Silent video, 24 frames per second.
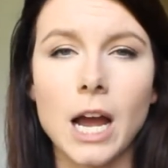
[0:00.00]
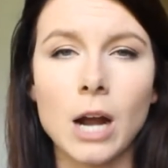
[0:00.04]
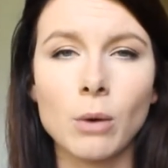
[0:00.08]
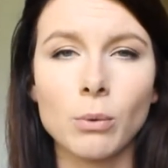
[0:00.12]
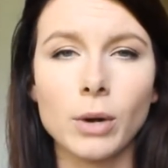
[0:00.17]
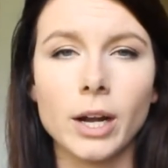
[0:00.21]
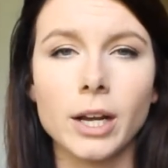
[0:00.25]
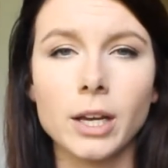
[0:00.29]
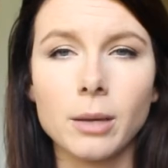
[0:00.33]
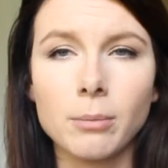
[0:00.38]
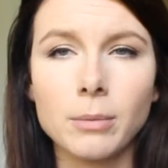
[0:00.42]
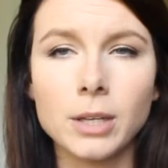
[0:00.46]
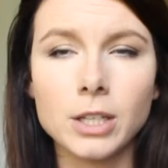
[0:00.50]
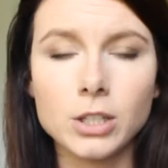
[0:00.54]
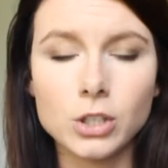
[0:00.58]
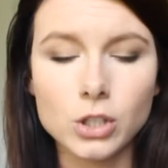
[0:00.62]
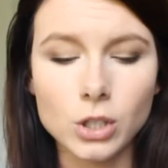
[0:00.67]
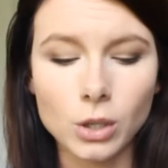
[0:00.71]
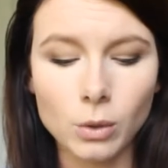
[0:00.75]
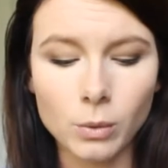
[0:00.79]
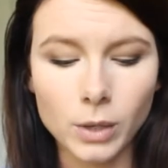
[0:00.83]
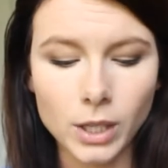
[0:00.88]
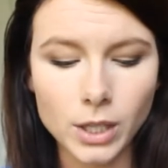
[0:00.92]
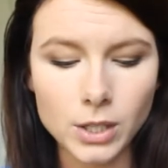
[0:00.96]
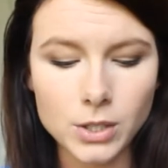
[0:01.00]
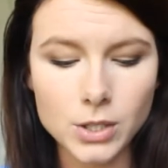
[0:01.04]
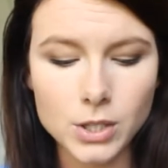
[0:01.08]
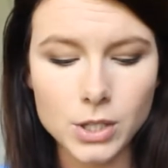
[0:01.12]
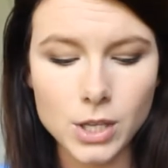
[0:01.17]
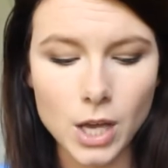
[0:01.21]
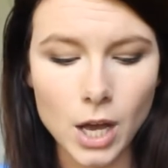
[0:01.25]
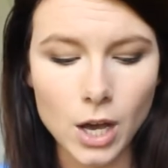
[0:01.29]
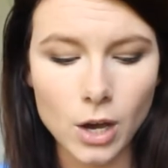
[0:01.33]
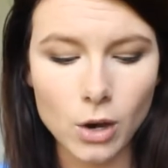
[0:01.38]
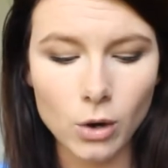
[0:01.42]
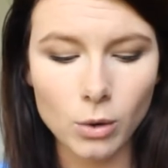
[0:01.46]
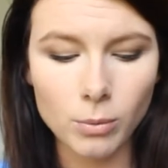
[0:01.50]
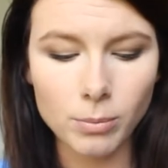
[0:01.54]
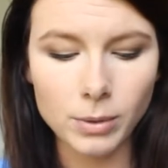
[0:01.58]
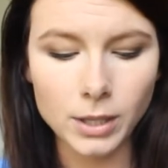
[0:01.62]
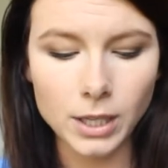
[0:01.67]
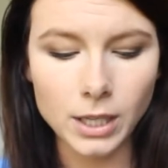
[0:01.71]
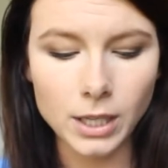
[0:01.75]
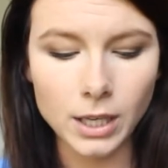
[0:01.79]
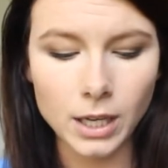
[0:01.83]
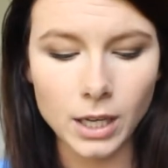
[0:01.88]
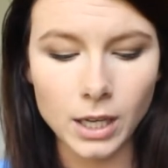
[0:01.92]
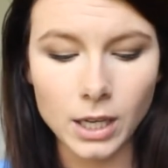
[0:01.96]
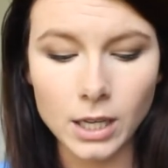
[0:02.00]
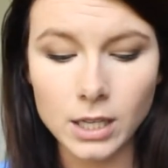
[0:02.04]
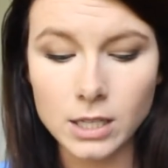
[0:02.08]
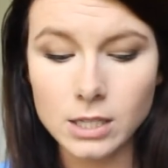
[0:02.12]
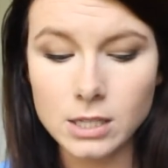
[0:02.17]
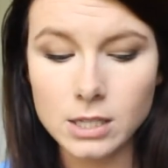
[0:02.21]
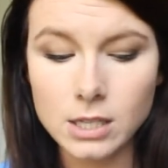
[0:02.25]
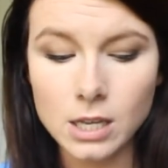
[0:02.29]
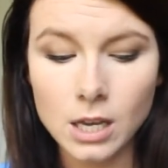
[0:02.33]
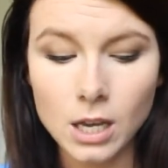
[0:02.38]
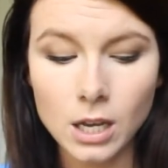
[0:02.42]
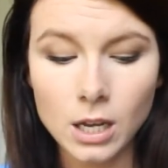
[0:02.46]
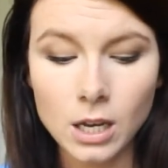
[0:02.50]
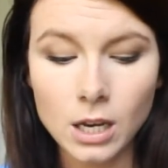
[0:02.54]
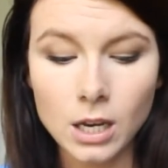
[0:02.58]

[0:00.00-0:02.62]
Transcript: I recommend doing so, because